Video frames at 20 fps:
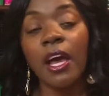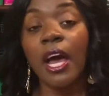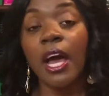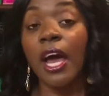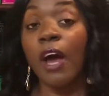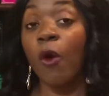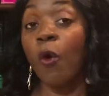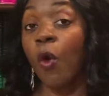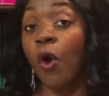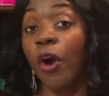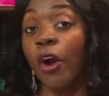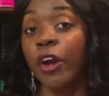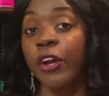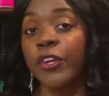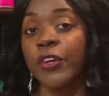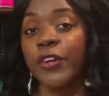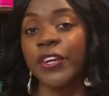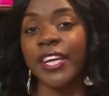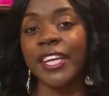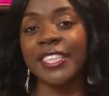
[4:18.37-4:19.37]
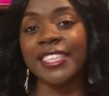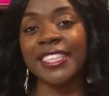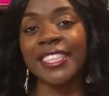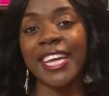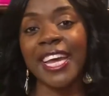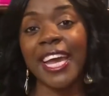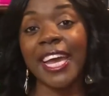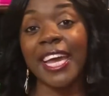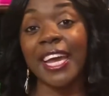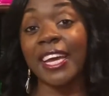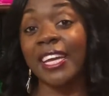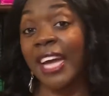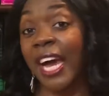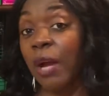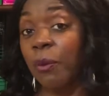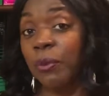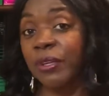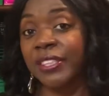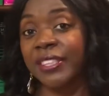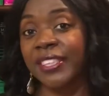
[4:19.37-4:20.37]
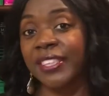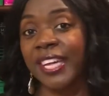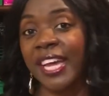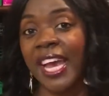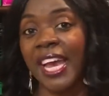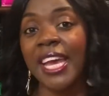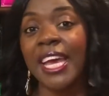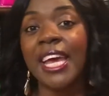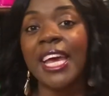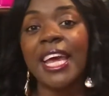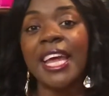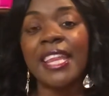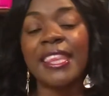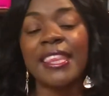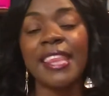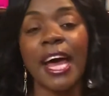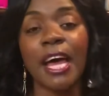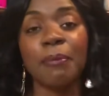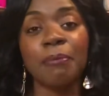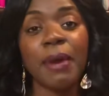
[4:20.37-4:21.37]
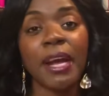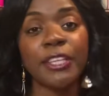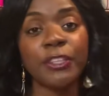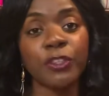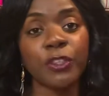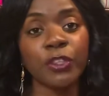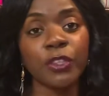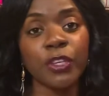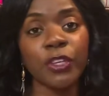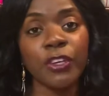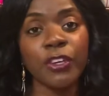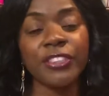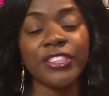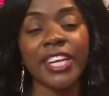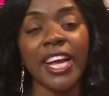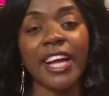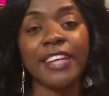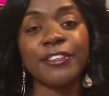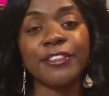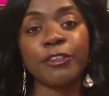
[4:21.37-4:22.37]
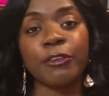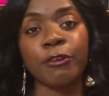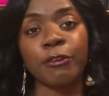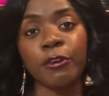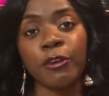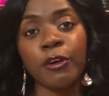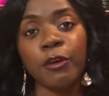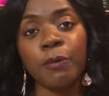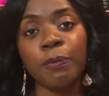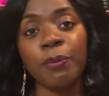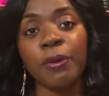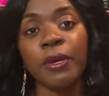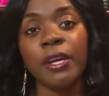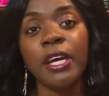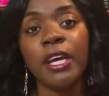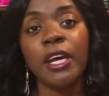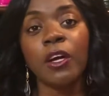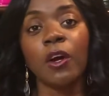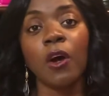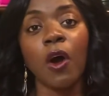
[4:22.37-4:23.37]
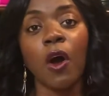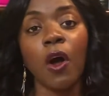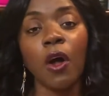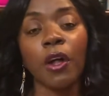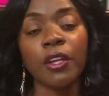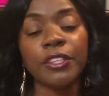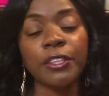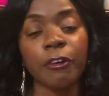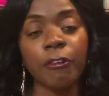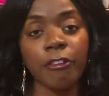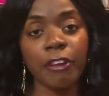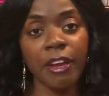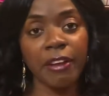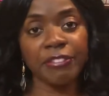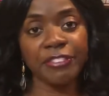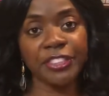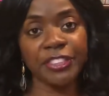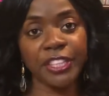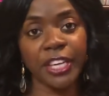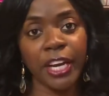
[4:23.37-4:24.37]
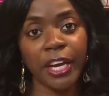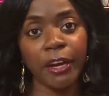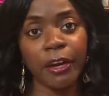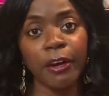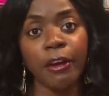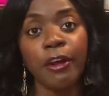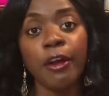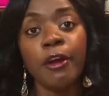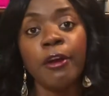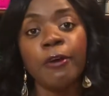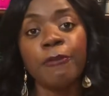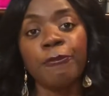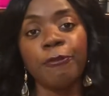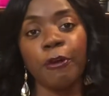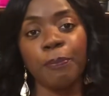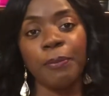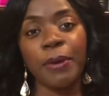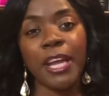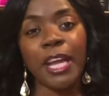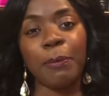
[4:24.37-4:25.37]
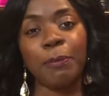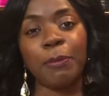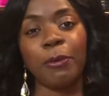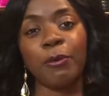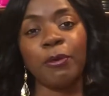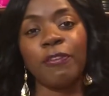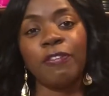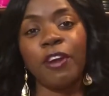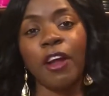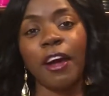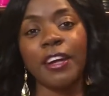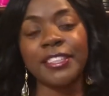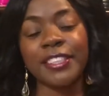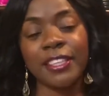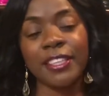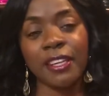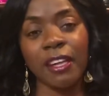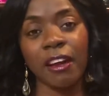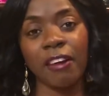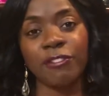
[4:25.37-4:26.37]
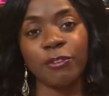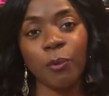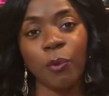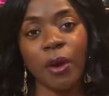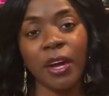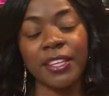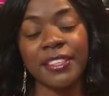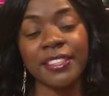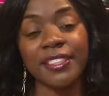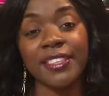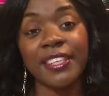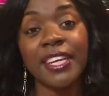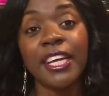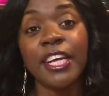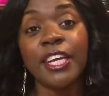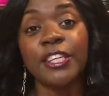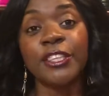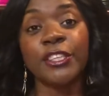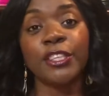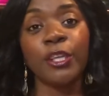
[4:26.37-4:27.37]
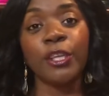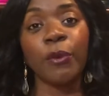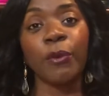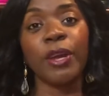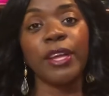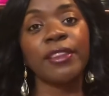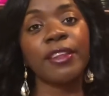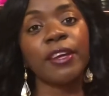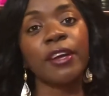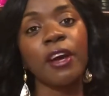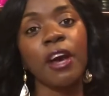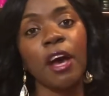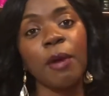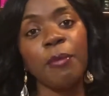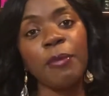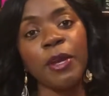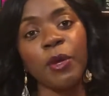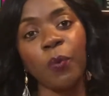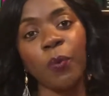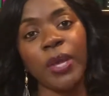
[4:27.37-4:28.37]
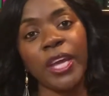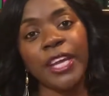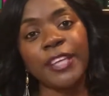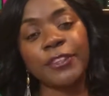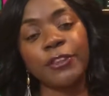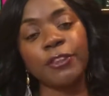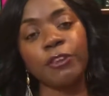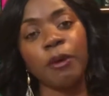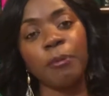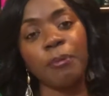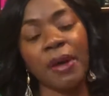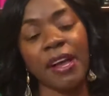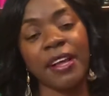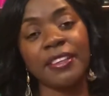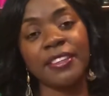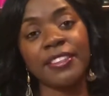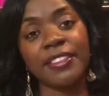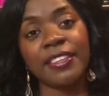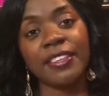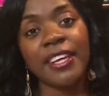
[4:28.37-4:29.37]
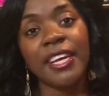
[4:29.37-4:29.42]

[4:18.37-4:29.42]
Or you can say, and I would say, that my church has a group called Grief Share for people who have lost loved ones. So in the coming weeks or months,